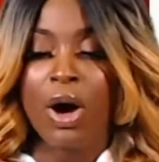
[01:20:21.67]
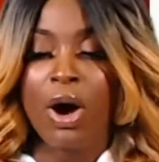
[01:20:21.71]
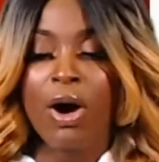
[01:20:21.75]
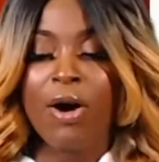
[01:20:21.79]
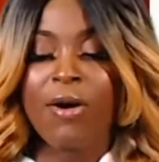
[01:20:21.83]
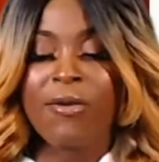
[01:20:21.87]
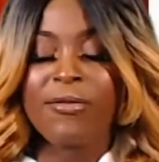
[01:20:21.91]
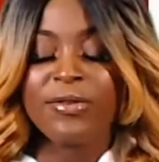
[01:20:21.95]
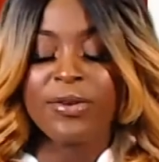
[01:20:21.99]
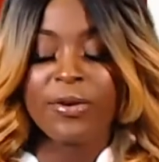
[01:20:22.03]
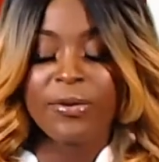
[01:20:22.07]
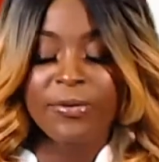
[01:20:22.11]

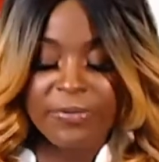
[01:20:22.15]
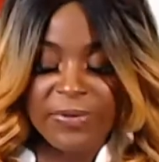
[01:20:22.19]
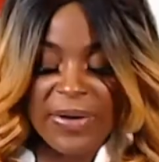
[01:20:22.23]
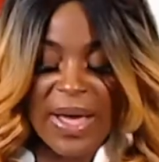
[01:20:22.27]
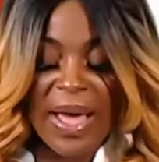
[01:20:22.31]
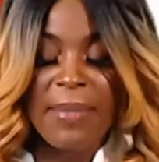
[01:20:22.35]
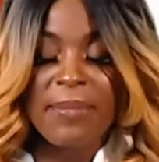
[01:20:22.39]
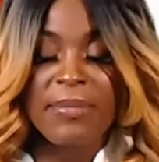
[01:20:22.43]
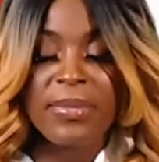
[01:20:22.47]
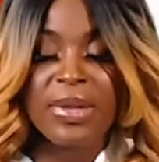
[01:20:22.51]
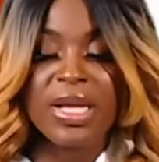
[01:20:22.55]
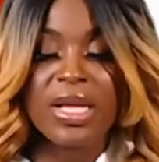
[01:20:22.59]
your
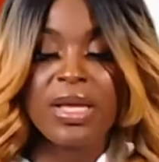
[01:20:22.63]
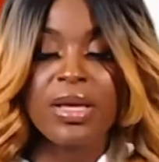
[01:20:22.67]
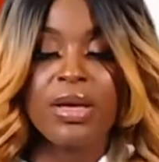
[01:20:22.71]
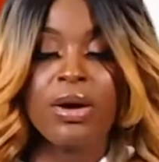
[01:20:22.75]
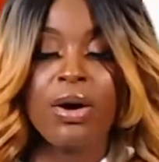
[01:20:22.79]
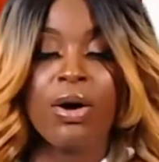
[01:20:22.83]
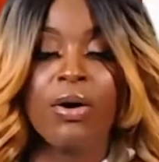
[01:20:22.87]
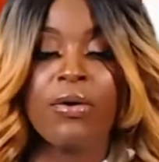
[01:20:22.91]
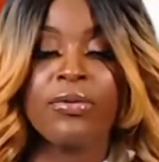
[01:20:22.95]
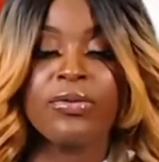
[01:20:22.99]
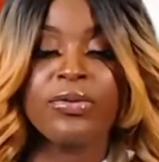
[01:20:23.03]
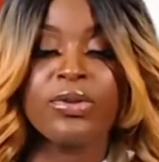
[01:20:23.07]
family,
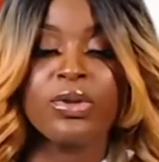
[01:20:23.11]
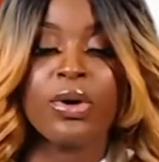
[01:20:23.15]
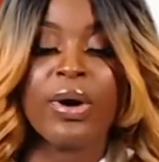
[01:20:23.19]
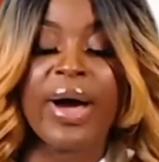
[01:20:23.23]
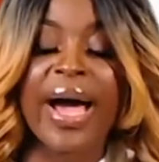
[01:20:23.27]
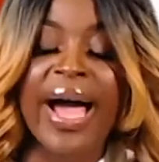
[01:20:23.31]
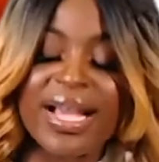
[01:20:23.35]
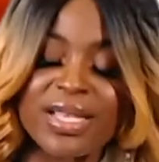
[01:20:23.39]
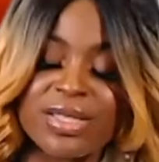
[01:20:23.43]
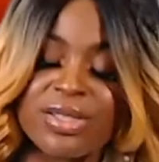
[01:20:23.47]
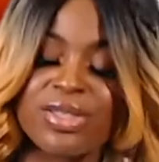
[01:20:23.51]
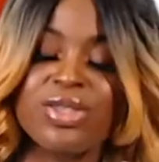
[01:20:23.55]
of your
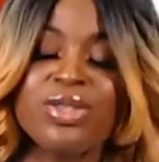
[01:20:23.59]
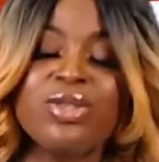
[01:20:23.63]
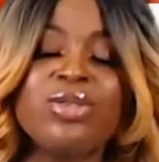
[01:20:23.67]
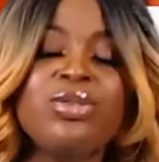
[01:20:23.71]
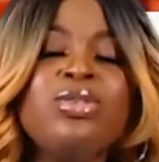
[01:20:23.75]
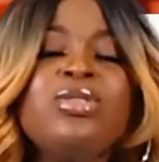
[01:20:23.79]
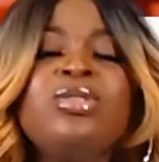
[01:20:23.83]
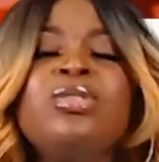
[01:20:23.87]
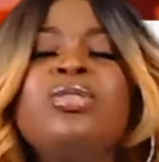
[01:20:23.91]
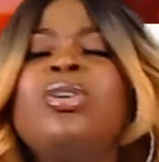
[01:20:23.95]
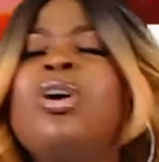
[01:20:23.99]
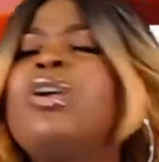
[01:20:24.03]

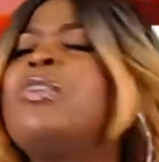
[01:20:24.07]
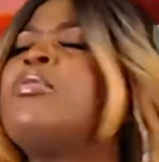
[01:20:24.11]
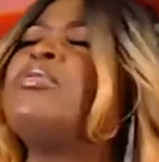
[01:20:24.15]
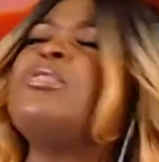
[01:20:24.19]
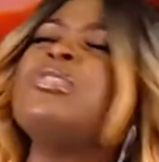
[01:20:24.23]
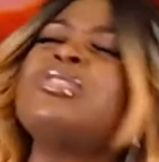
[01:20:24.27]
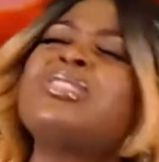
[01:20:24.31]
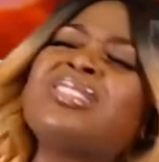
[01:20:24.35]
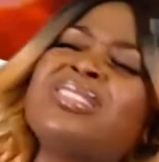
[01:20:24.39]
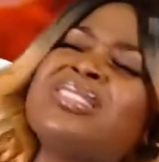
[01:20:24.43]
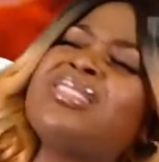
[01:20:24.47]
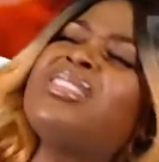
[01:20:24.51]
attitude, of
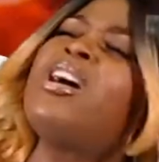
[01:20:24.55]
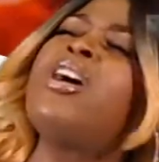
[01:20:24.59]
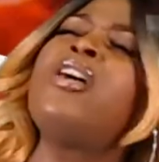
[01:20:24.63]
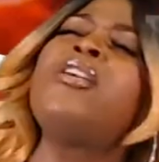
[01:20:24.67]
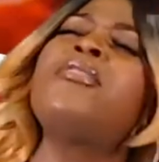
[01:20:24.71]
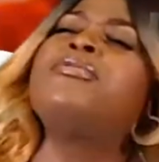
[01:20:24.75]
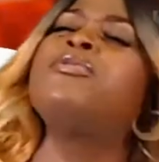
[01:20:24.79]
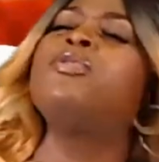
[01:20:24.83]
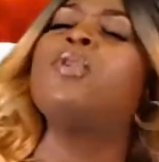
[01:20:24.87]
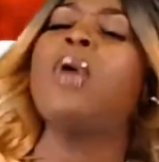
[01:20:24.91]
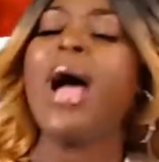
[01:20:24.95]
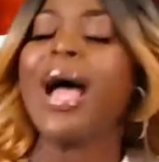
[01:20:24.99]

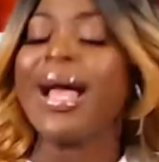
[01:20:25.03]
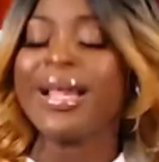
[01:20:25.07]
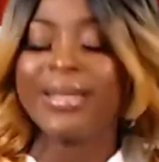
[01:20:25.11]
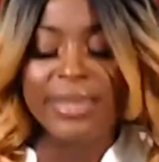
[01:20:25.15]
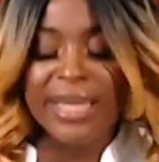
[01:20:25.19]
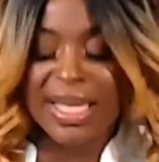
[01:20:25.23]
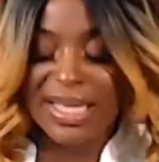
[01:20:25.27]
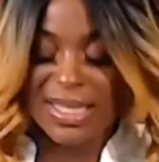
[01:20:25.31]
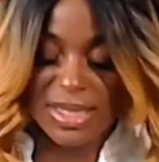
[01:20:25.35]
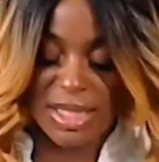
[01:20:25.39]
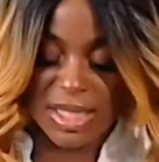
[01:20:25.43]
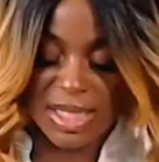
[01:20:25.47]
yourself, your
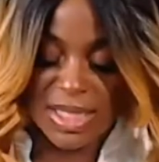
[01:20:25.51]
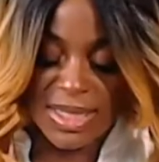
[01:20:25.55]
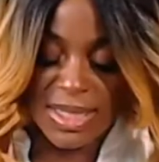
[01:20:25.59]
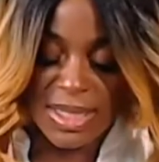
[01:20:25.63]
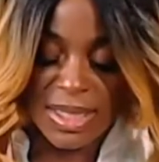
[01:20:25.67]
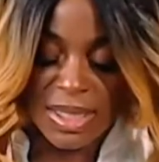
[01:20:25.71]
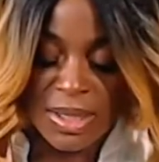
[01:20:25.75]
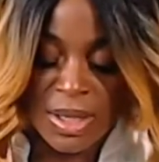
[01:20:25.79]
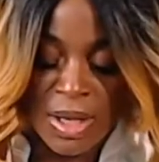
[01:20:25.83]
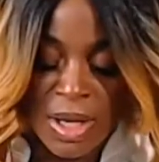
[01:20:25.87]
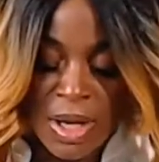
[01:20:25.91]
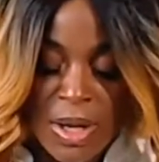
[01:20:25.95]

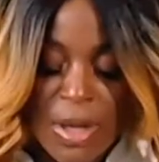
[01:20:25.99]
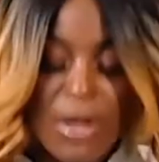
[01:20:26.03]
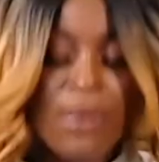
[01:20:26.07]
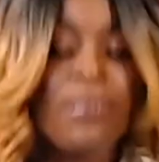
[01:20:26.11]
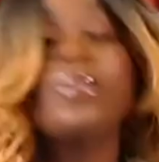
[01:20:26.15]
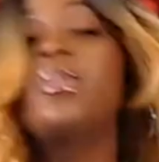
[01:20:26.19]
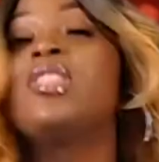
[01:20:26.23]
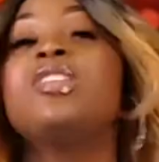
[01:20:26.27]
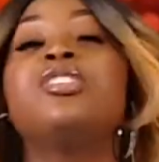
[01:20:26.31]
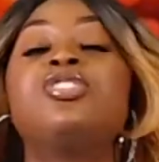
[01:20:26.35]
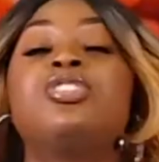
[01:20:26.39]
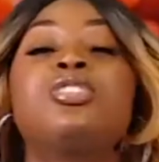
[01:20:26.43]
identity.
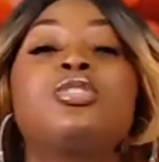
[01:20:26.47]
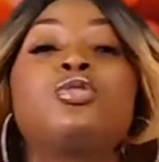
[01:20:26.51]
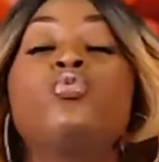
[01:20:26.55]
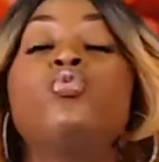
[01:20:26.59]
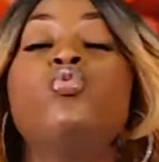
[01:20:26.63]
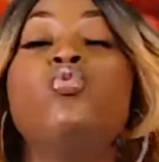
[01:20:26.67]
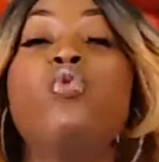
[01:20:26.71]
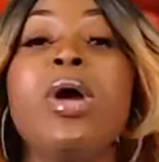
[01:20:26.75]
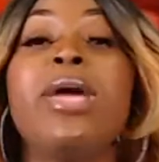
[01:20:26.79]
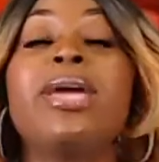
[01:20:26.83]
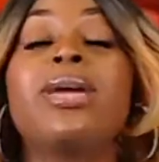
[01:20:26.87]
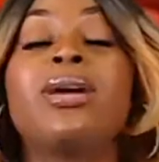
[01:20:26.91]
Just
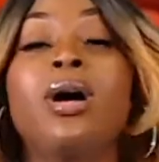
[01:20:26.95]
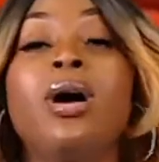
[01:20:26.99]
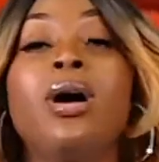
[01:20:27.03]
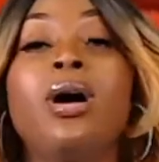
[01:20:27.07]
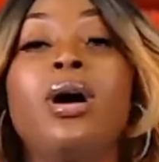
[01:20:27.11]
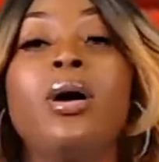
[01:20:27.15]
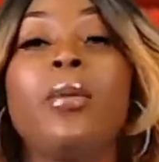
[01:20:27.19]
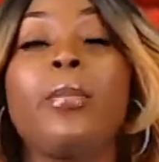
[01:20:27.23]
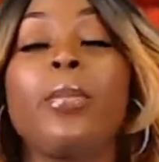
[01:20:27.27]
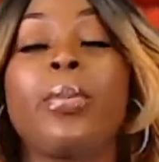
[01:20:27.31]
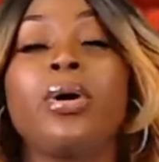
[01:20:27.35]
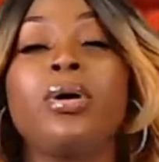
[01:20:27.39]
wake
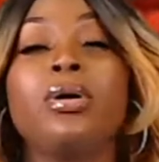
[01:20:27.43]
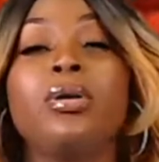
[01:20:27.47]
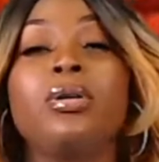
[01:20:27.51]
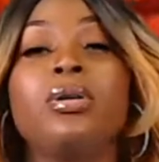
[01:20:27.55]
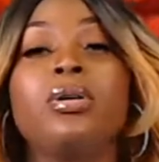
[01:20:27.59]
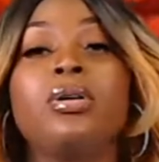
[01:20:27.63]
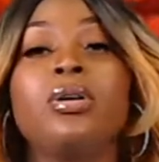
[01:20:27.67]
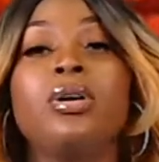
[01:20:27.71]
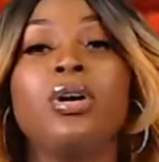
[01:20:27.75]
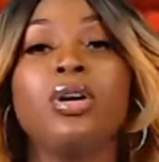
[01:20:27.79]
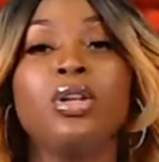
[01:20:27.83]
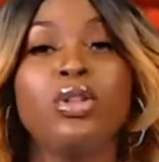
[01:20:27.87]
up.
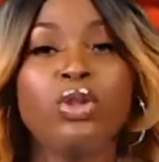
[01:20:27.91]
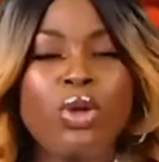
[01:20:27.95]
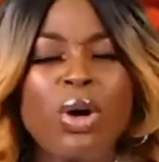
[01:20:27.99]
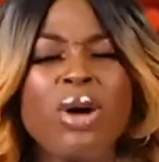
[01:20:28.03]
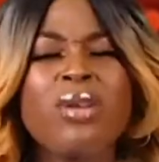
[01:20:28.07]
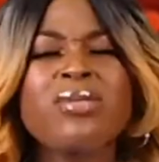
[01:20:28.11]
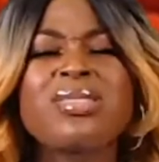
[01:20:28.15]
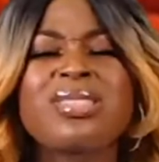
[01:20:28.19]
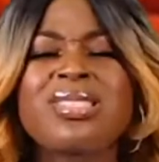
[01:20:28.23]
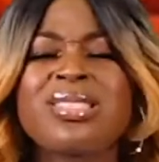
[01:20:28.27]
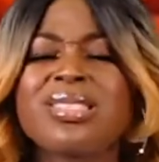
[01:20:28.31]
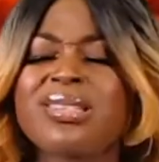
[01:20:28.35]

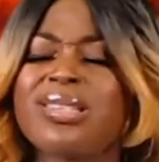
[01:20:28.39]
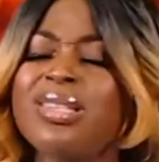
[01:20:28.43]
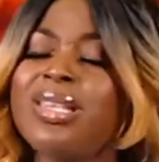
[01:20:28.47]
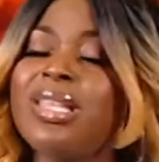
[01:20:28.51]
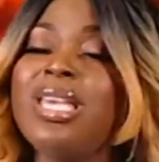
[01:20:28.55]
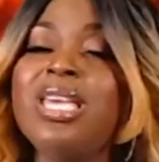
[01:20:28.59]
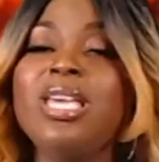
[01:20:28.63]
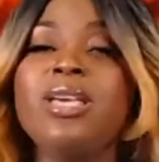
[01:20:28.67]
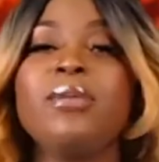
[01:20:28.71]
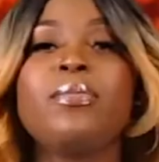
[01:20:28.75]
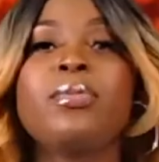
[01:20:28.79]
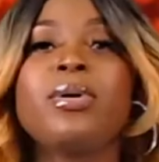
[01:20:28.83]
Don't
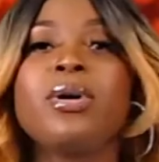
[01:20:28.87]
sleep.